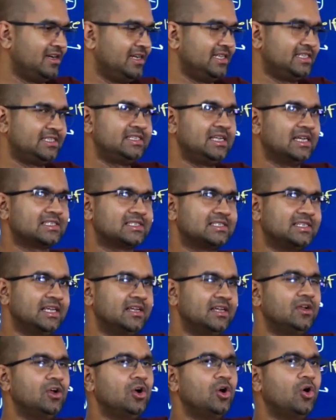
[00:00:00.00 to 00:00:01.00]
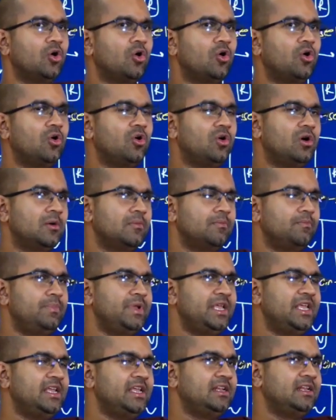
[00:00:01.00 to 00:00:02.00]
disgusting or
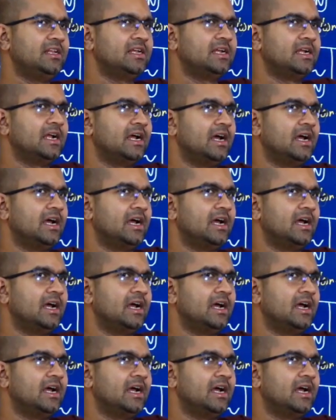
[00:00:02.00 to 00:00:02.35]
being